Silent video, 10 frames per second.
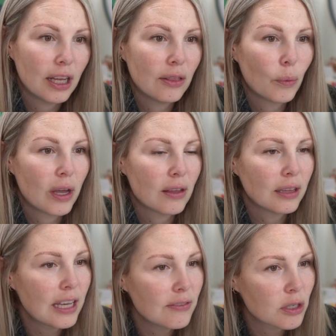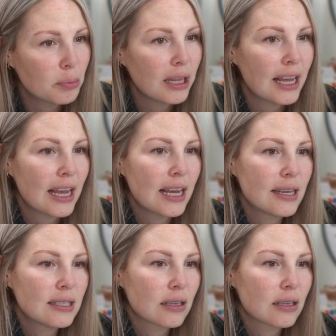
And the way the leaves are placed, the